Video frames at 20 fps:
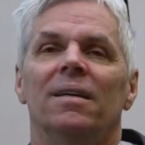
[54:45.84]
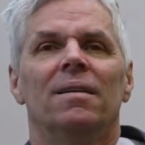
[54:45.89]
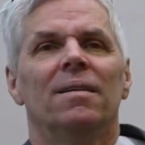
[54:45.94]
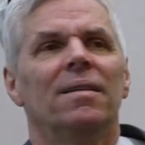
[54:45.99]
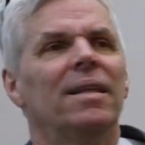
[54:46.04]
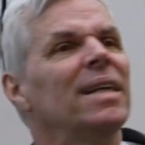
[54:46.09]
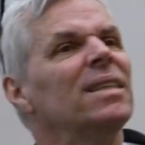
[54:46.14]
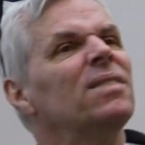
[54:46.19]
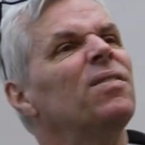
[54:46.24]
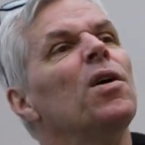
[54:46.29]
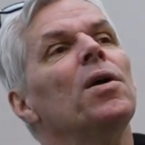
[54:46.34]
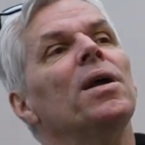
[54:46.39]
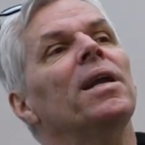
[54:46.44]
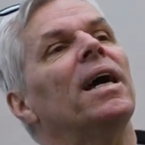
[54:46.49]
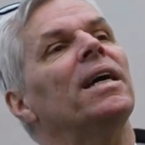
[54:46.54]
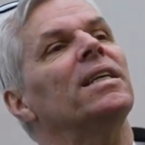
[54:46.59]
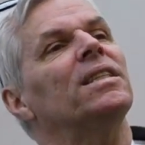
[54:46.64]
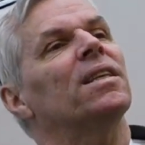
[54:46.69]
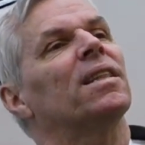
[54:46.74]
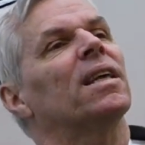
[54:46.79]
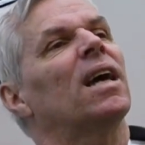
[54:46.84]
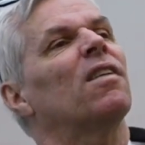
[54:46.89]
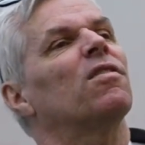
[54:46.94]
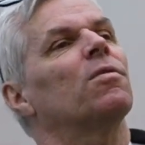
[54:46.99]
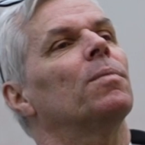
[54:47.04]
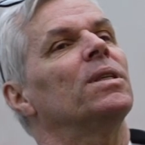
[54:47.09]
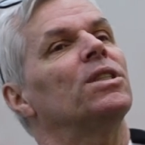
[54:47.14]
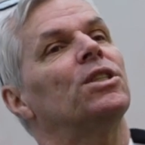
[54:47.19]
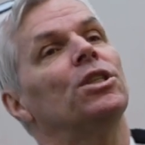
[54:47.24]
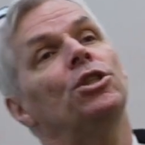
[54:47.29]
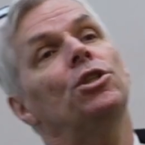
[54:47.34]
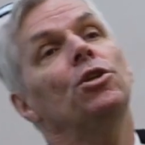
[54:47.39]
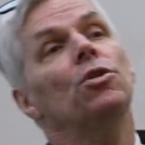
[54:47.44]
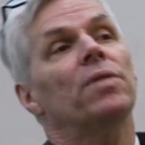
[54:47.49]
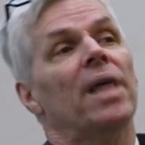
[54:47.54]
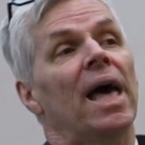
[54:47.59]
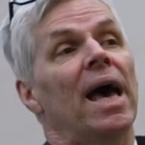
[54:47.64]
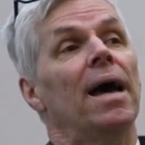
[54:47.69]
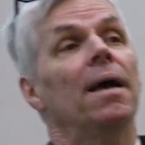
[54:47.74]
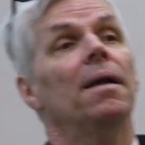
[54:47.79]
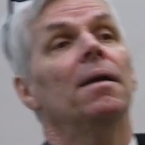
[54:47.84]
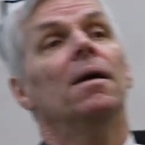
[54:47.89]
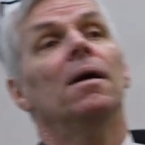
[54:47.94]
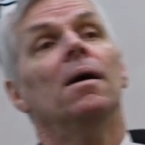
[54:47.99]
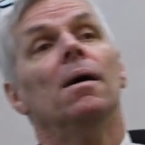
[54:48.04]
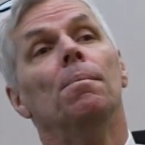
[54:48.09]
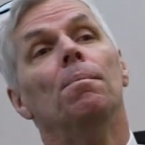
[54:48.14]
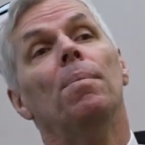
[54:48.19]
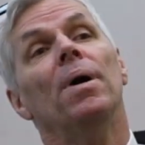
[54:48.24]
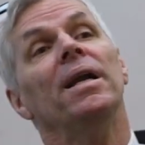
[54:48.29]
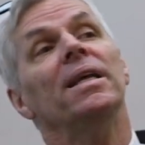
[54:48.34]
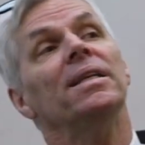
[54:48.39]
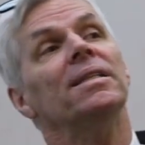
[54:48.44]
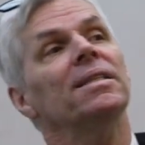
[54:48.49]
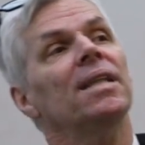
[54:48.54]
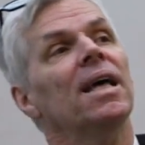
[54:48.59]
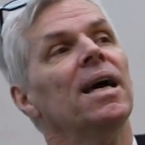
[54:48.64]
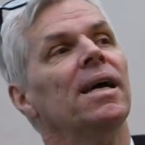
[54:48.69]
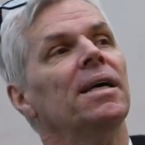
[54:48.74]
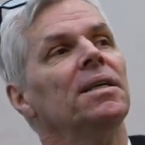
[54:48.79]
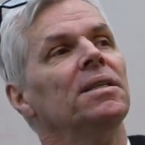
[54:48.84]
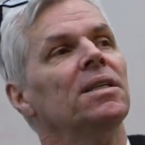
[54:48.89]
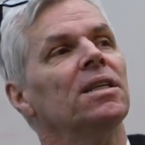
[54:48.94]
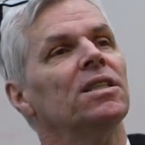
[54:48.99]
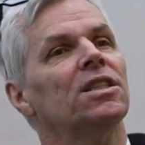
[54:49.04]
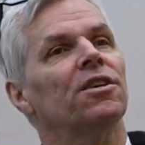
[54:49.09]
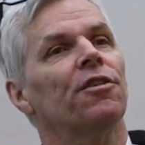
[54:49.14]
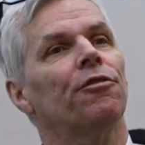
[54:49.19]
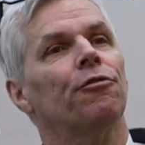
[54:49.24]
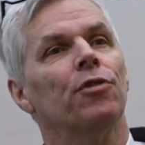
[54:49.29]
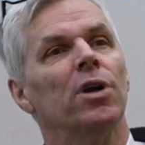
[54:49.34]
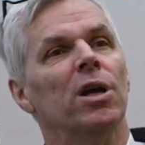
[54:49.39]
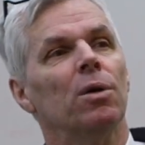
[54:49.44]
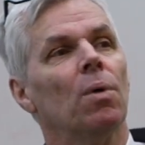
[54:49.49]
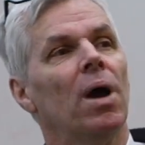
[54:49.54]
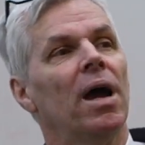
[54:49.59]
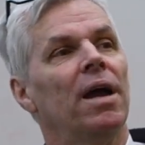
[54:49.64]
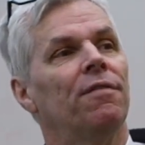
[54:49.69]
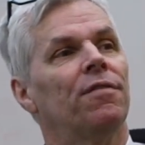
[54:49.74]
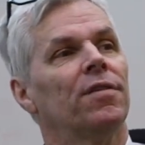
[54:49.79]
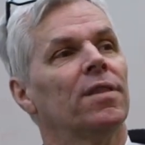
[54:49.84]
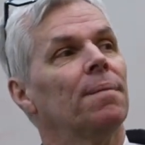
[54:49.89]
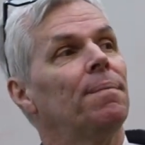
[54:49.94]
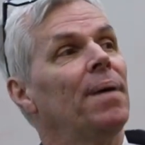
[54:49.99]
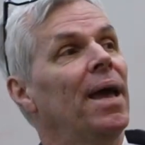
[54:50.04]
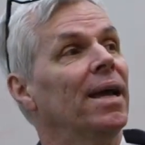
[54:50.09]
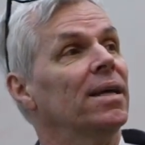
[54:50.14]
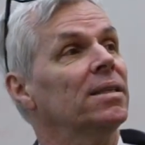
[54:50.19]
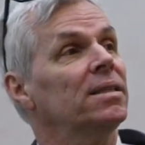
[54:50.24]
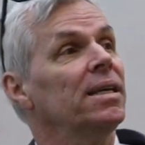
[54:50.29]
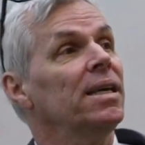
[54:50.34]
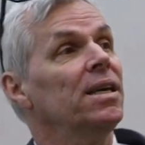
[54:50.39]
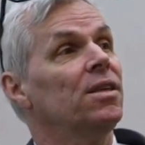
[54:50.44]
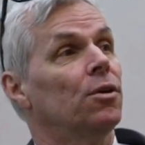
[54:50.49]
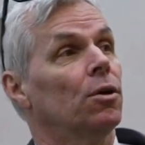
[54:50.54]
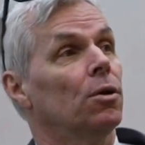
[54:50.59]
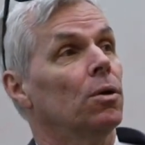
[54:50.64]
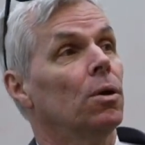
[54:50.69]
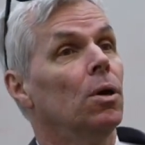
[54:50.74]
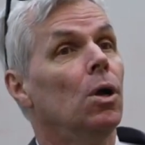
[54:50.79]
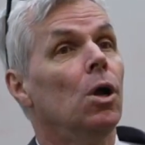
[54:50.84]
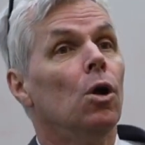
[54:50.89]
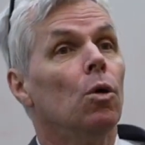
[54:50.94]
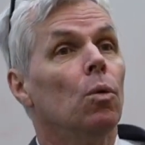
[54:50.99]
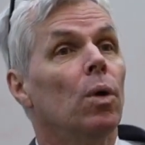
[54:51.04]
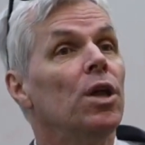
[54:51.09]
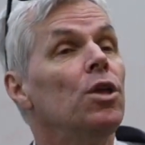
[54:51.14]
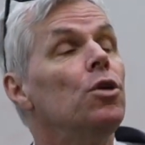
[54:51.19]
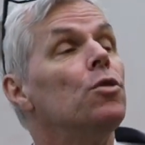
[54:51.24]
That's very nice of the government to do that, but it's not just a free ride for the banks either. Right?